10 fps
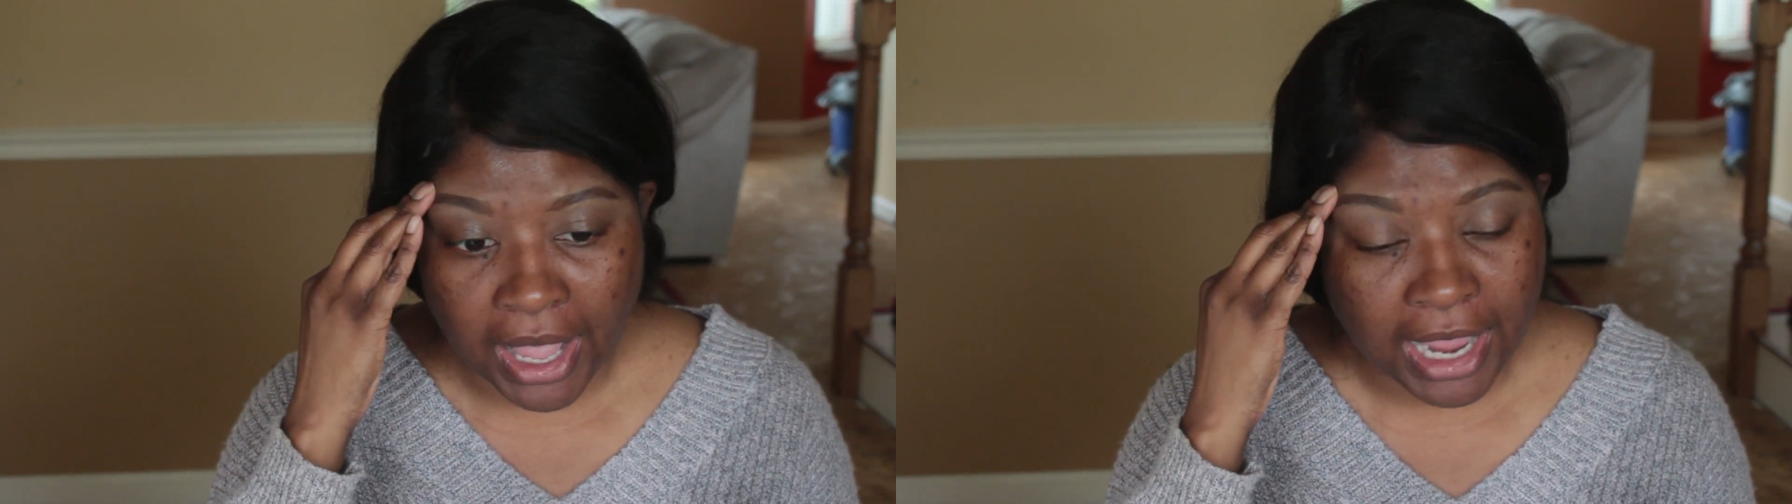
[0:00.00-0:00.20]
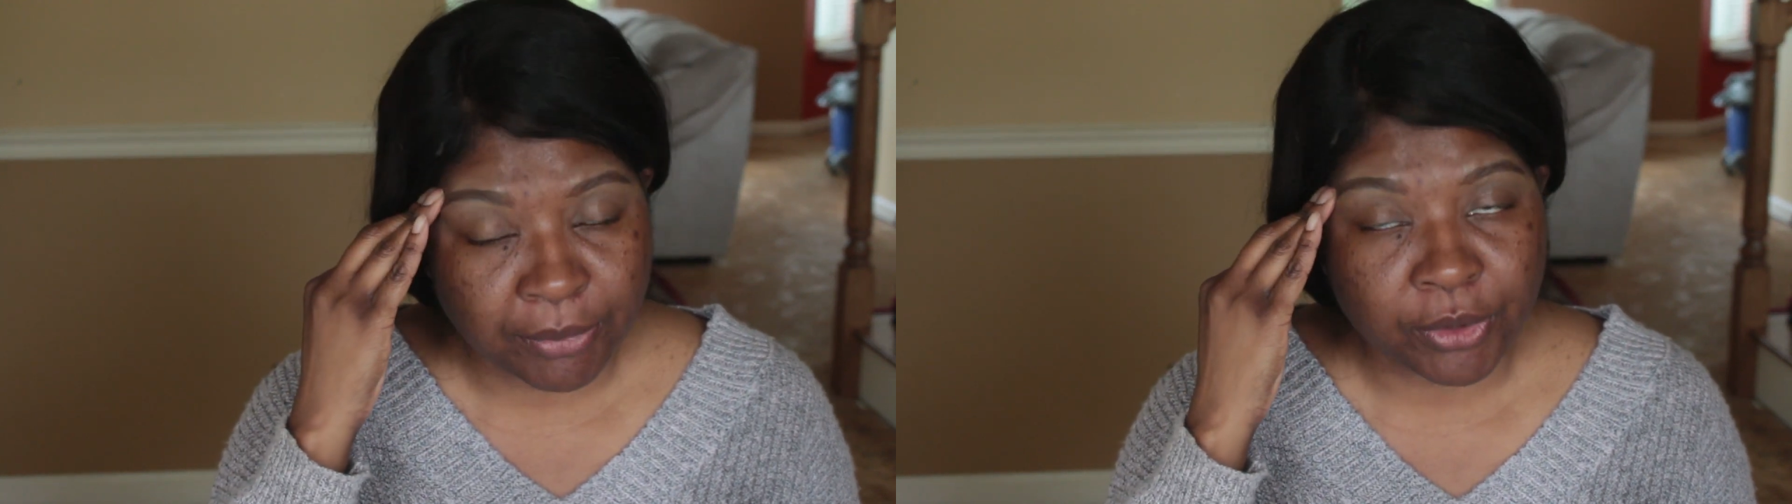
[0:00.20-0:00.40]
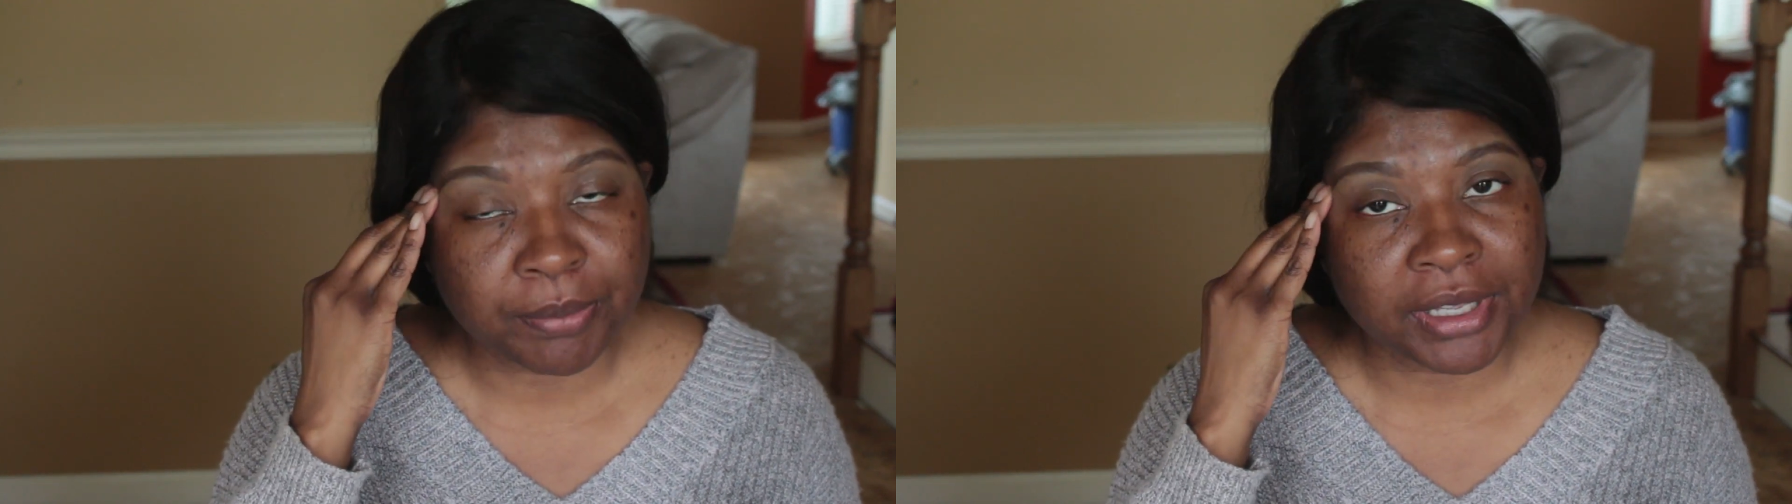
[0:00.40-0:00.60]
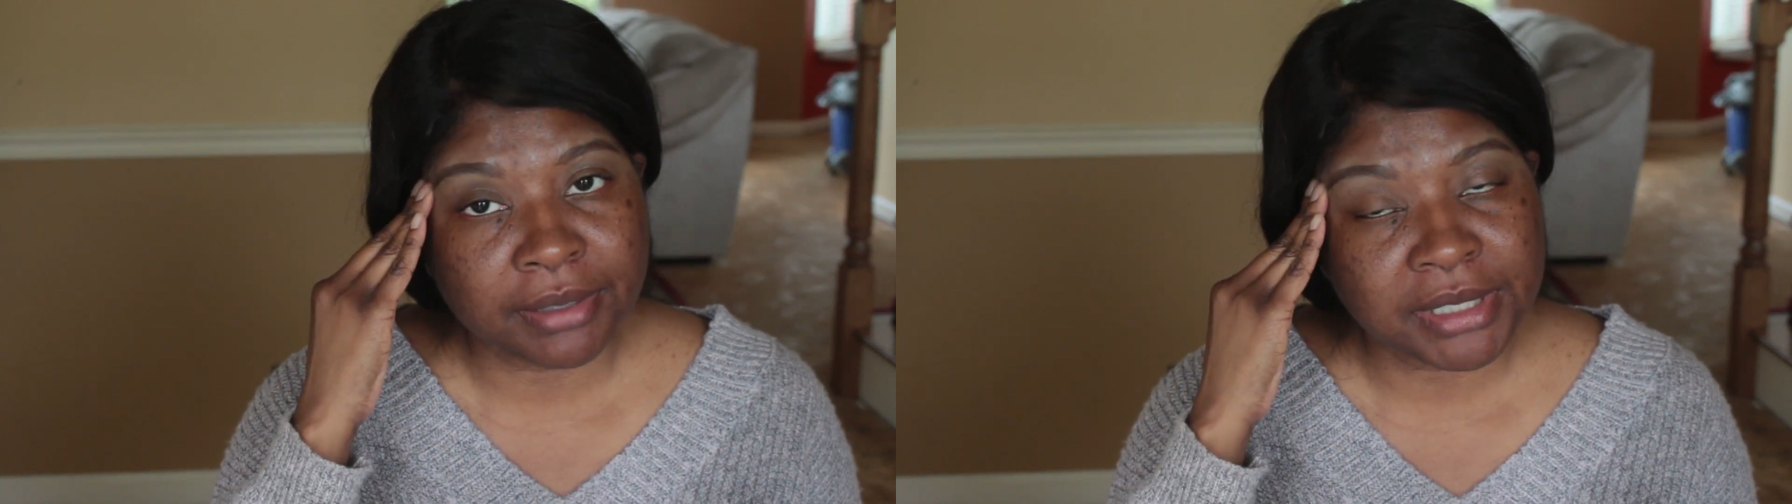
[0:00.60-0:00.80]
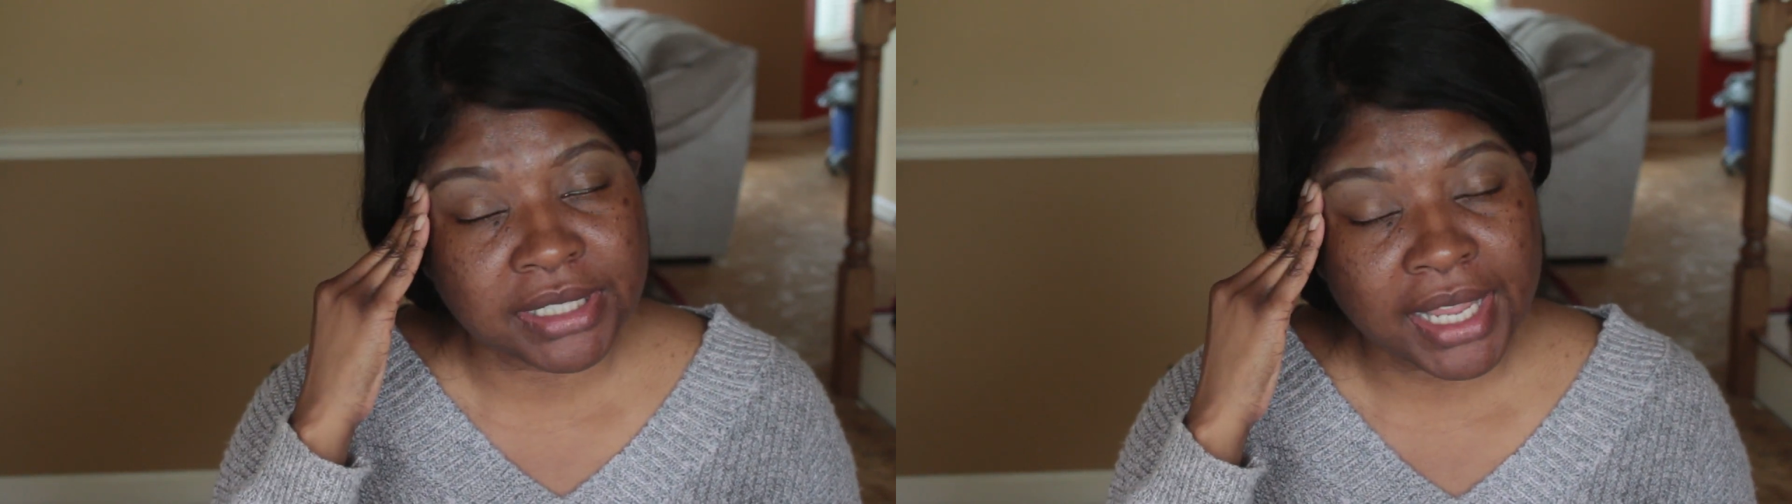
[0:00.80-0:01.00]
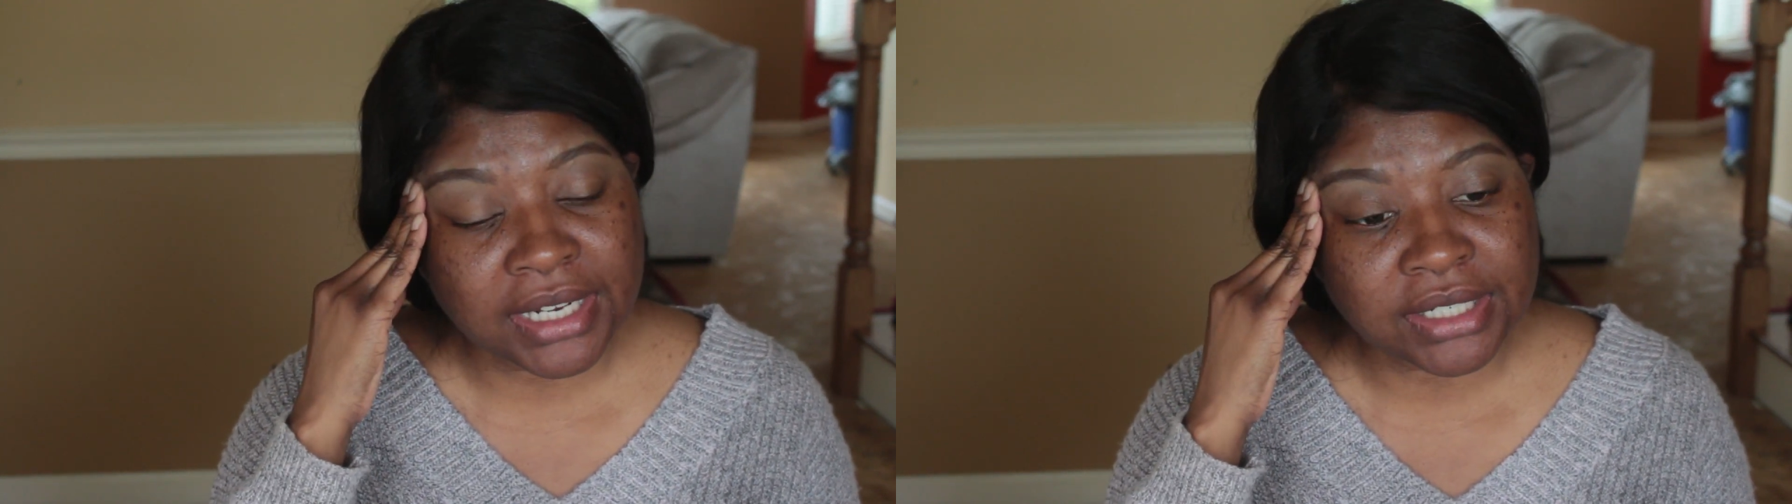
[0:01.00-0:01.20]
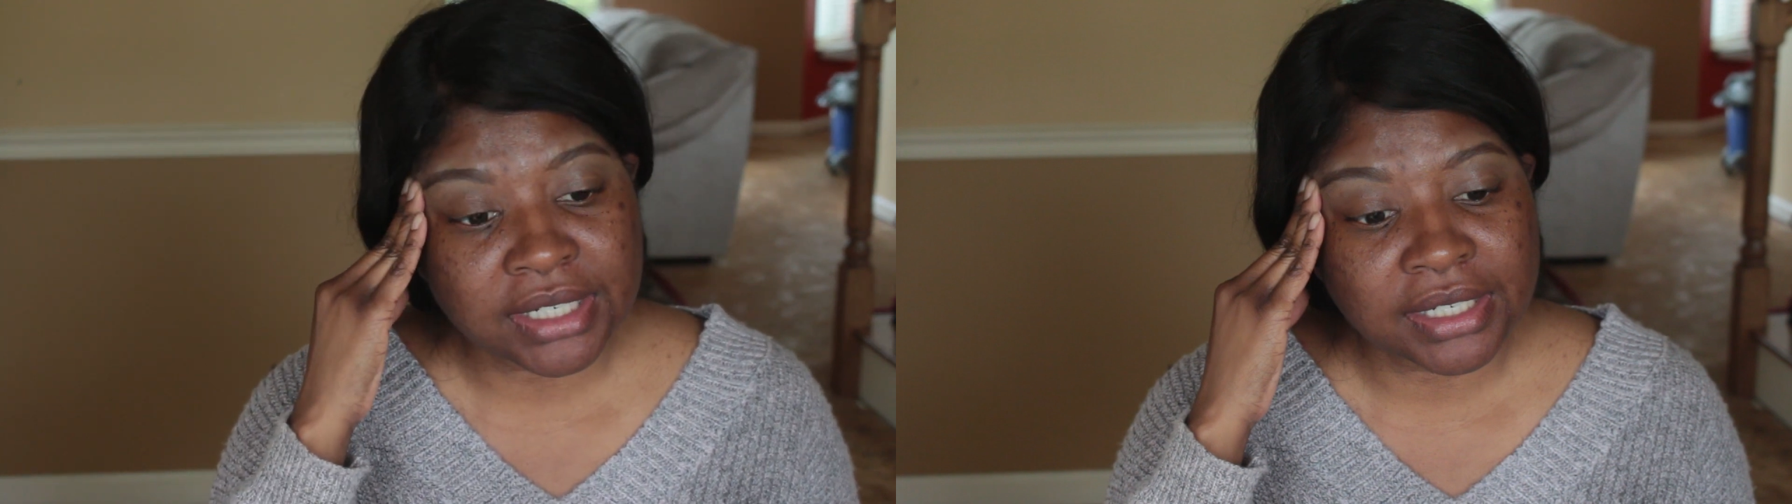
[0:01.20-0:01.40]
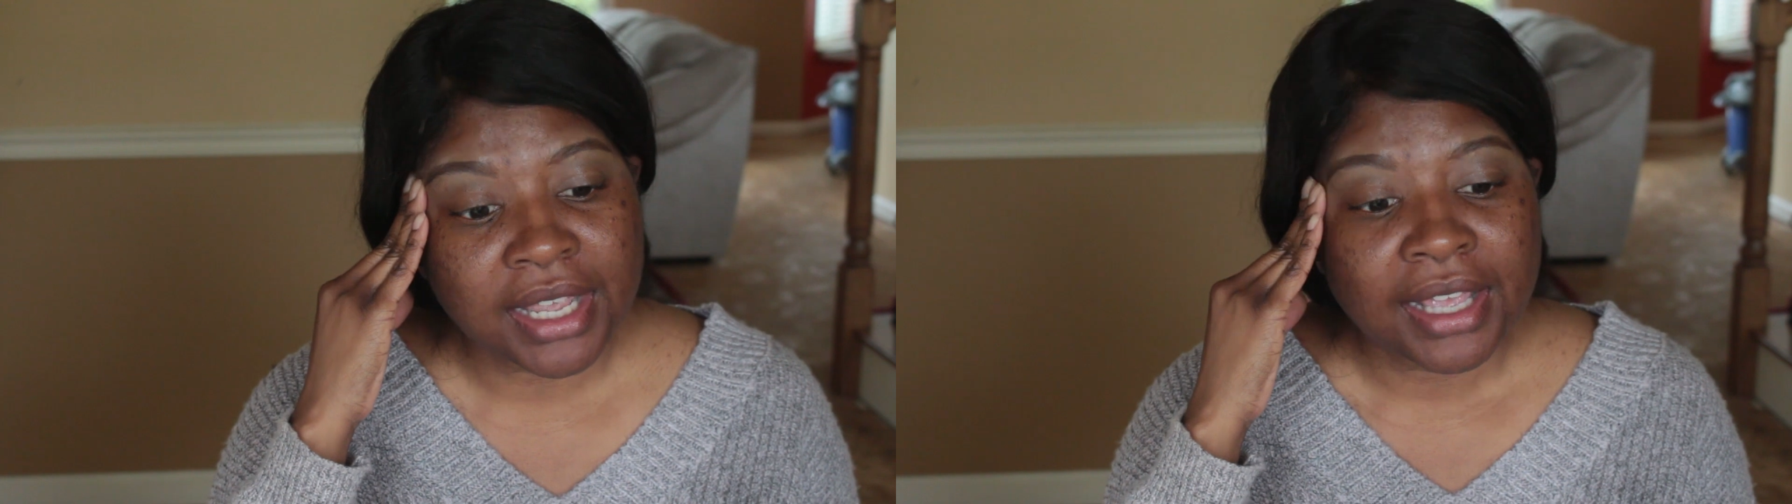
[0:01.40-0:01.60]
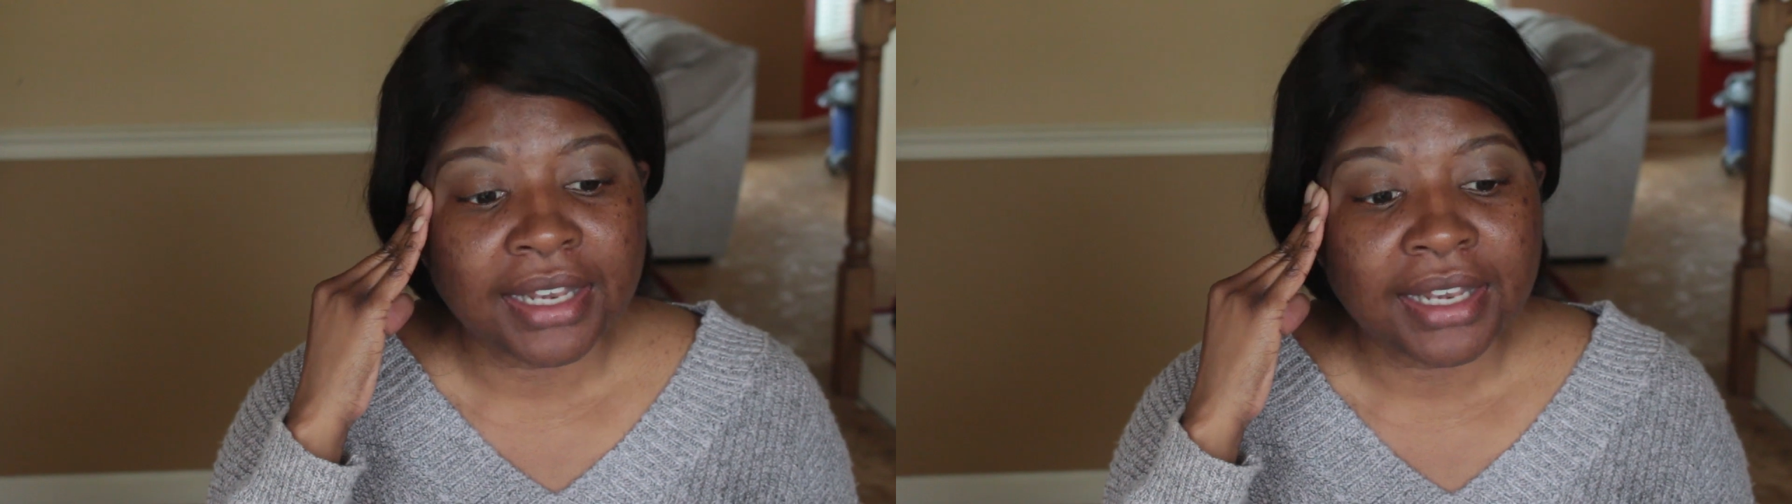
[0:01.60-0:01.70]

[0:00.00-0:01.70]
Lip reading: hyperpigmentation.